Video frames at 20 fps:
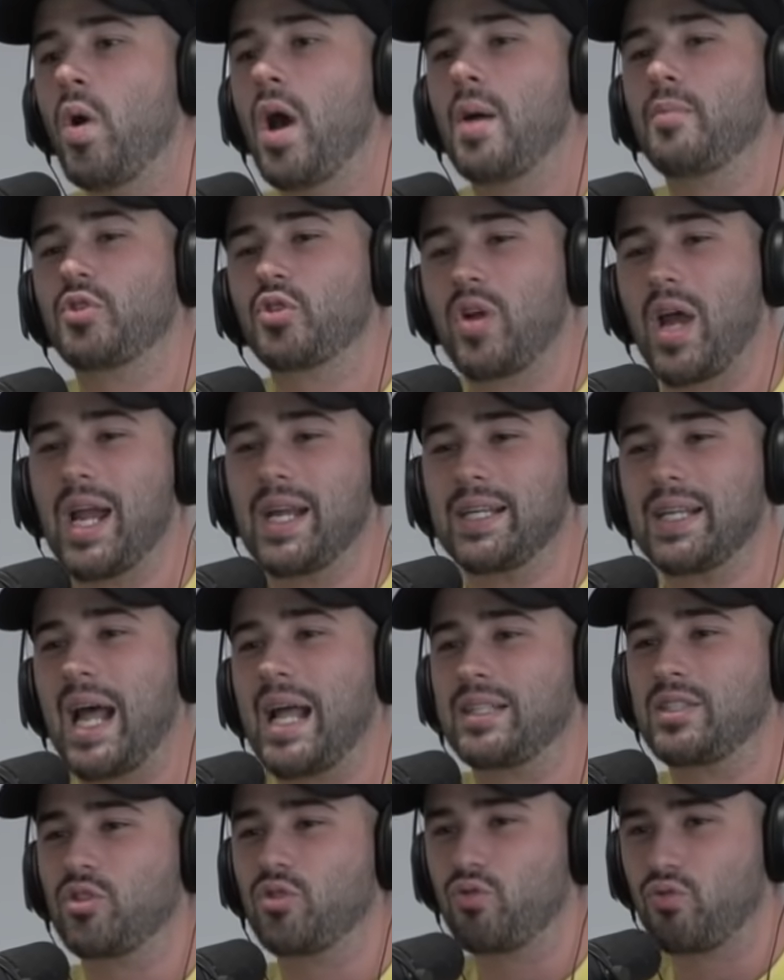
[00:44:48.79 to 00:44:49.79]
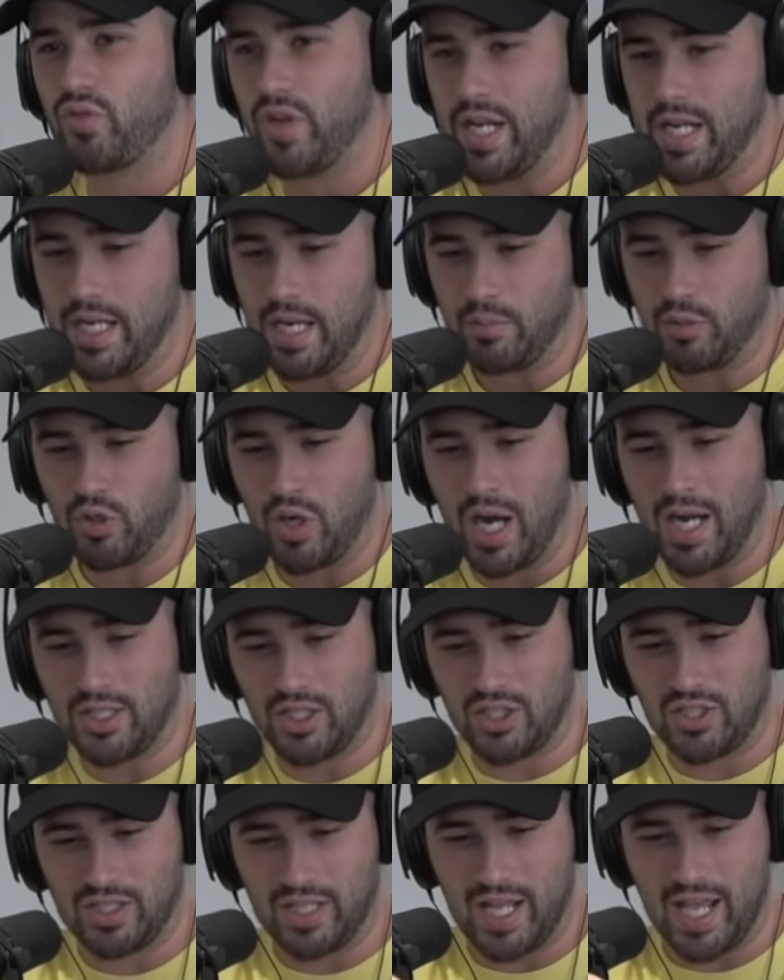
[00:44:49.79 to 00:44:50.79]
Well, I'm trying not to read. I'm trying
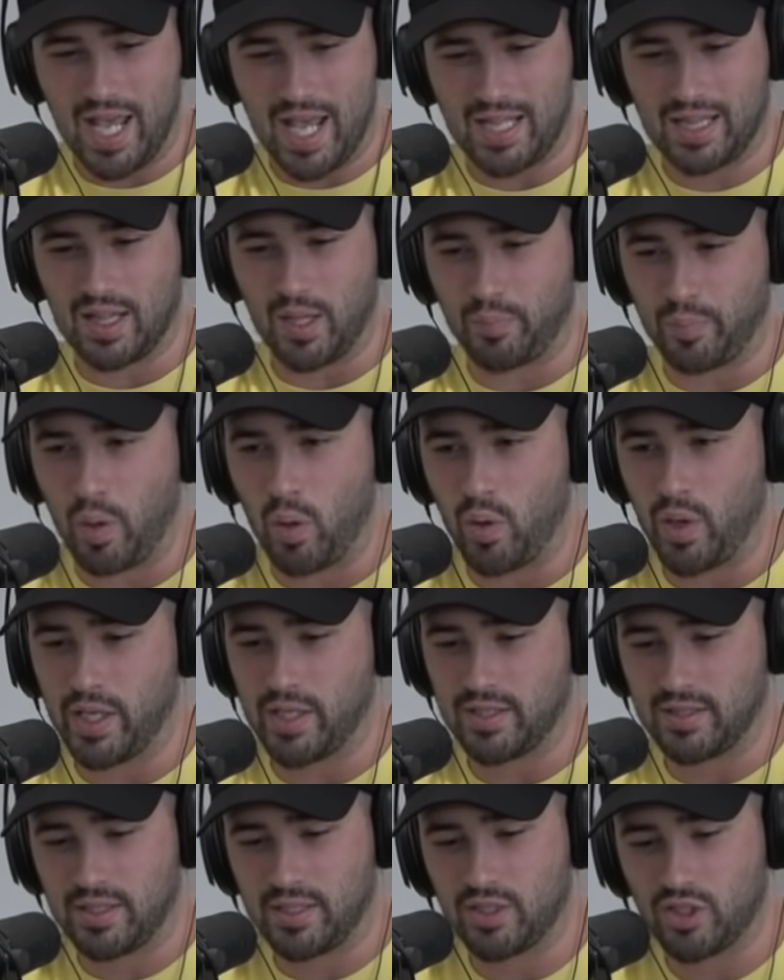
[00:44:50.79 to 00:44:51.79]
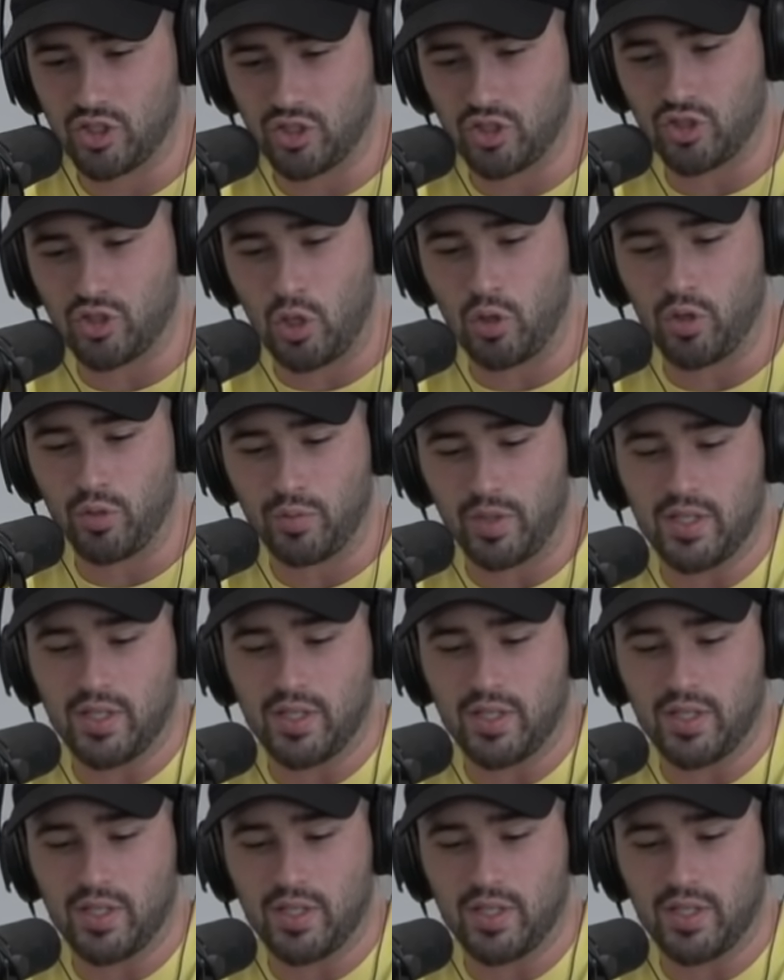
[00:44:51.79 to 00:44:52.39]
just to hit the points and just do them.